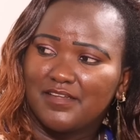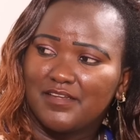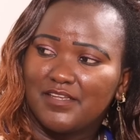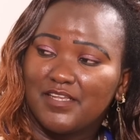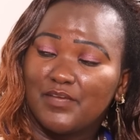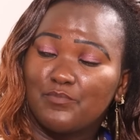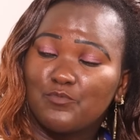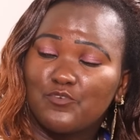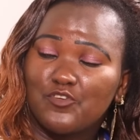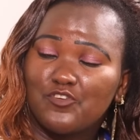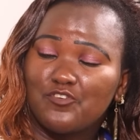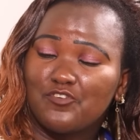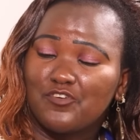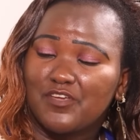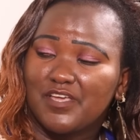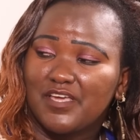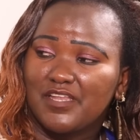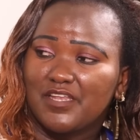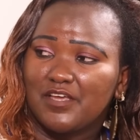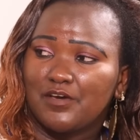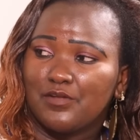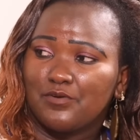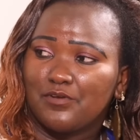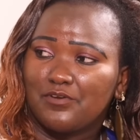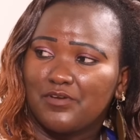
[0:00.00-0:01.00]
Na mkiongea
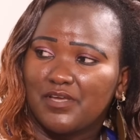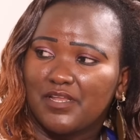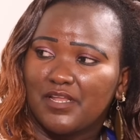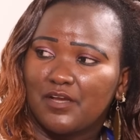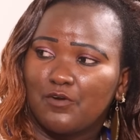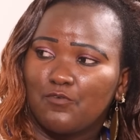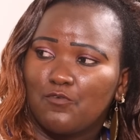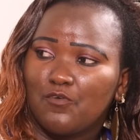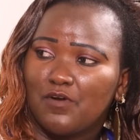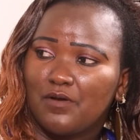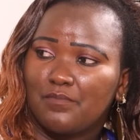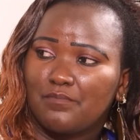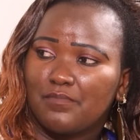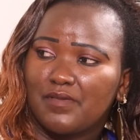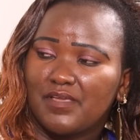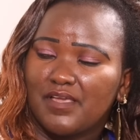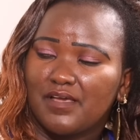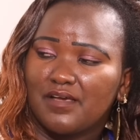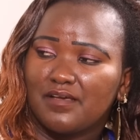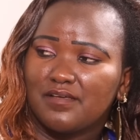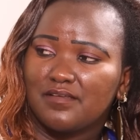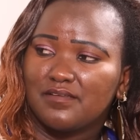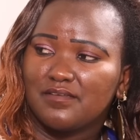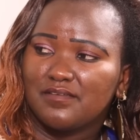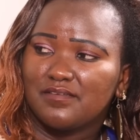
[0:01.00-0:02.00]
na lawyer na
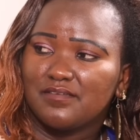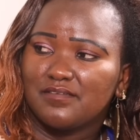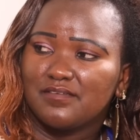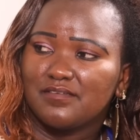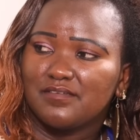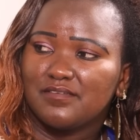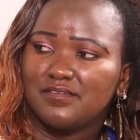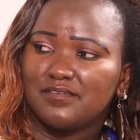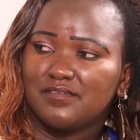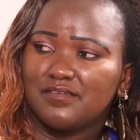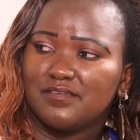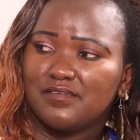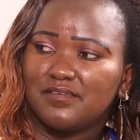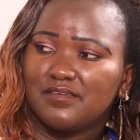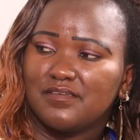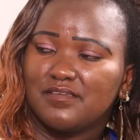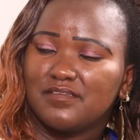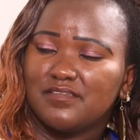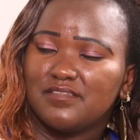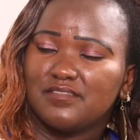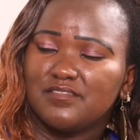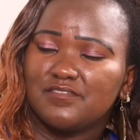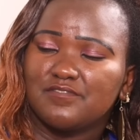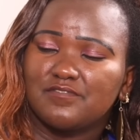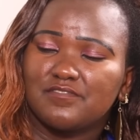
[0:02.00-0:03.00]
kuambia,
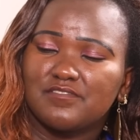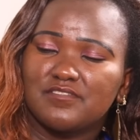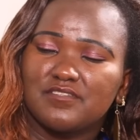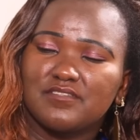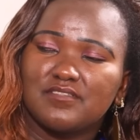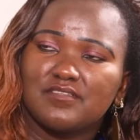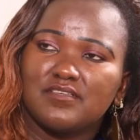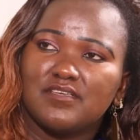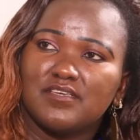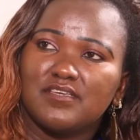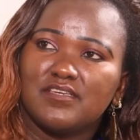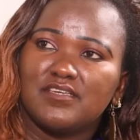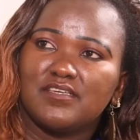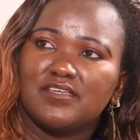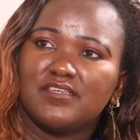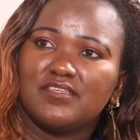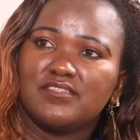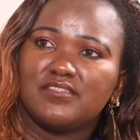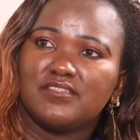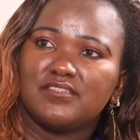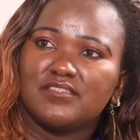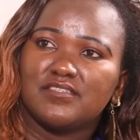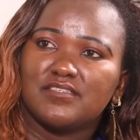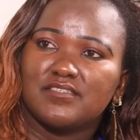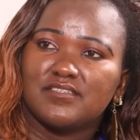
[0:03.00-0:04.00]

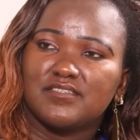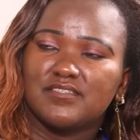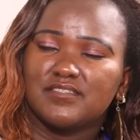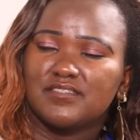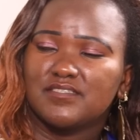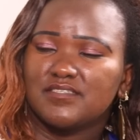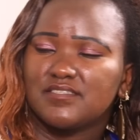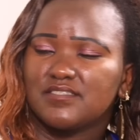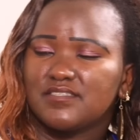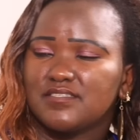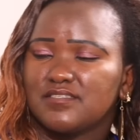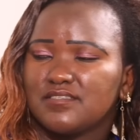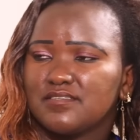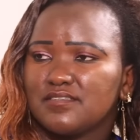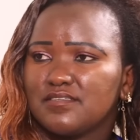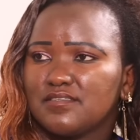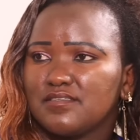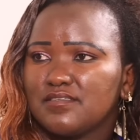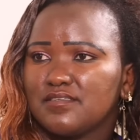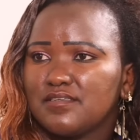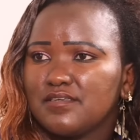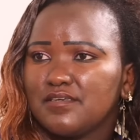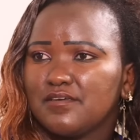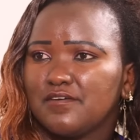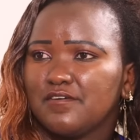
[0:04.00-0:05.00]
it takes
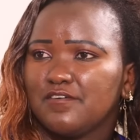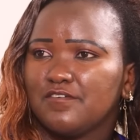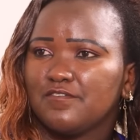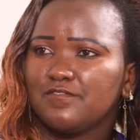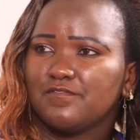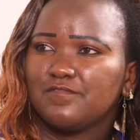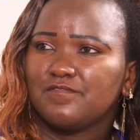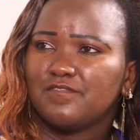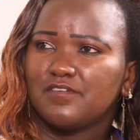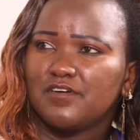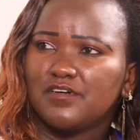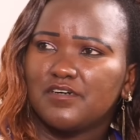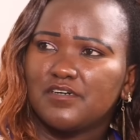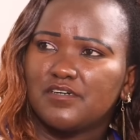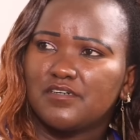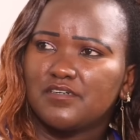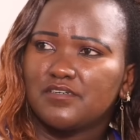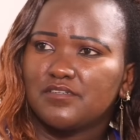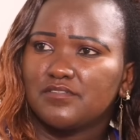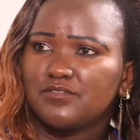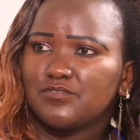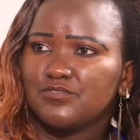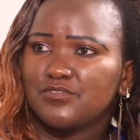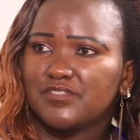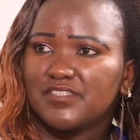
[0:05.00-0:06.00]

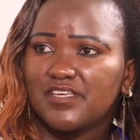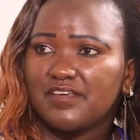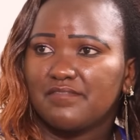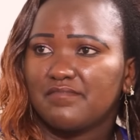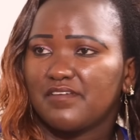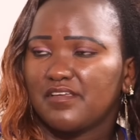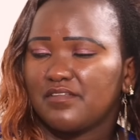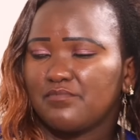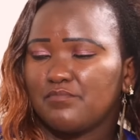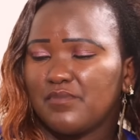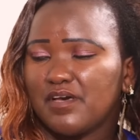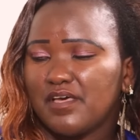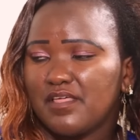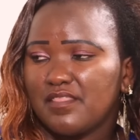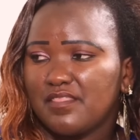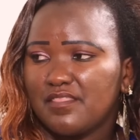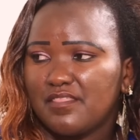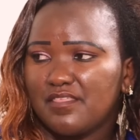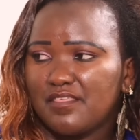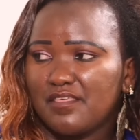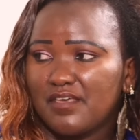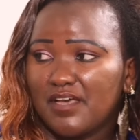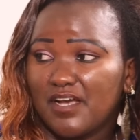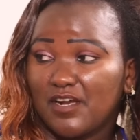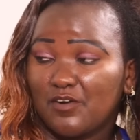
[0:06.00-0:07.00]
4 to 7
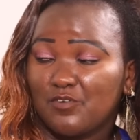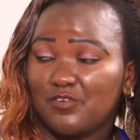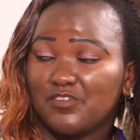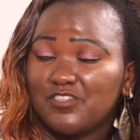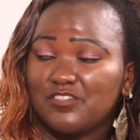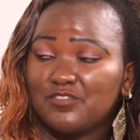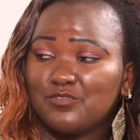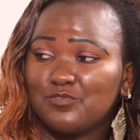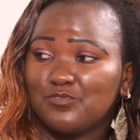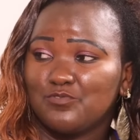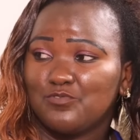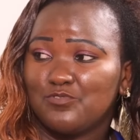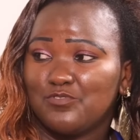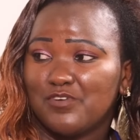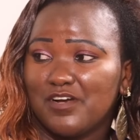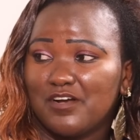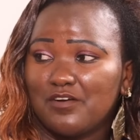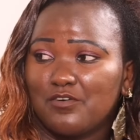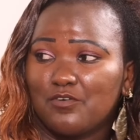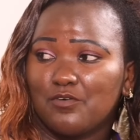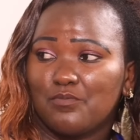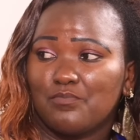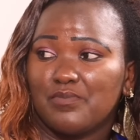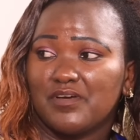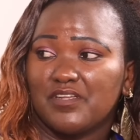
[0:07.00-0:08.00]
months according to your
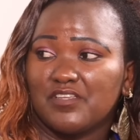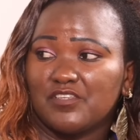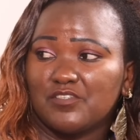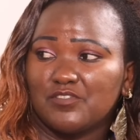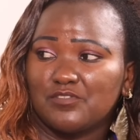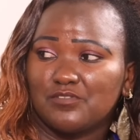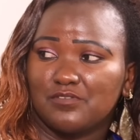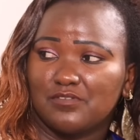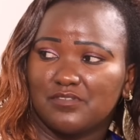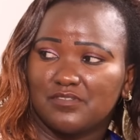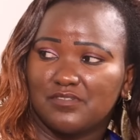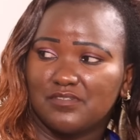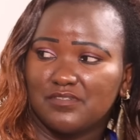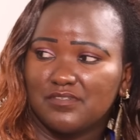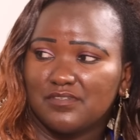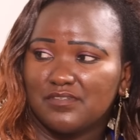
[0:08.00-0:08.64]
cooperation.